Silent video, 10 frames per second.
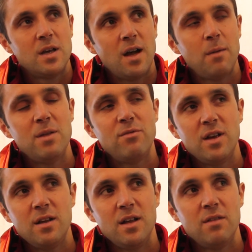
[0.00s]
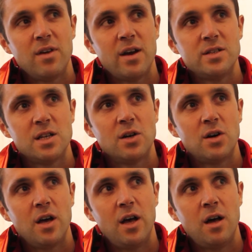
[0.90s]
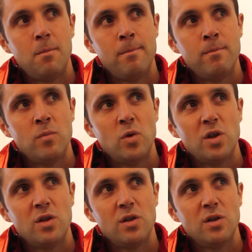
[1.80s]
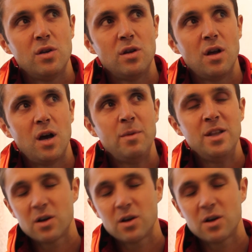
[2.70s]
I mean, it varies a lot. I mean,